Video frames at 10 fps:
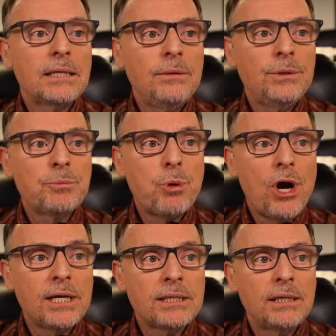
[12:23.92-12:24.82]
it was
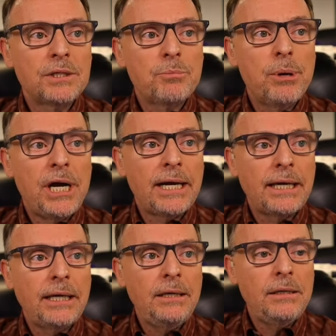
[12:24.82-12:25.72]
processed
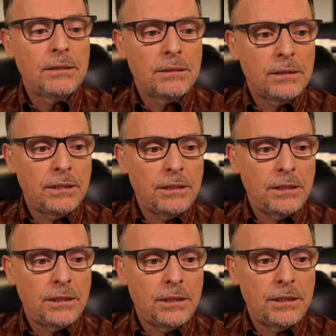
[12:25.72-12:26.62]
by,
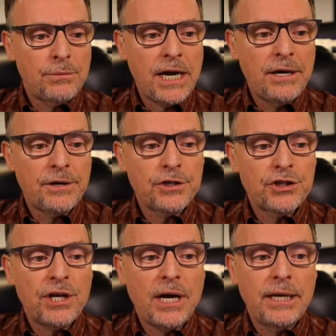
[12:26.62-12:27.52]
right here,
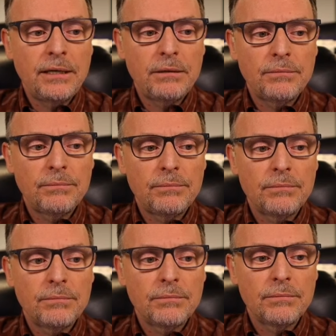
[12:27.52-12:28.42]
Sonnet.
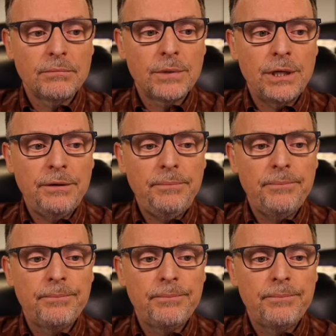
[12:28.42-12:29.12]
Okay.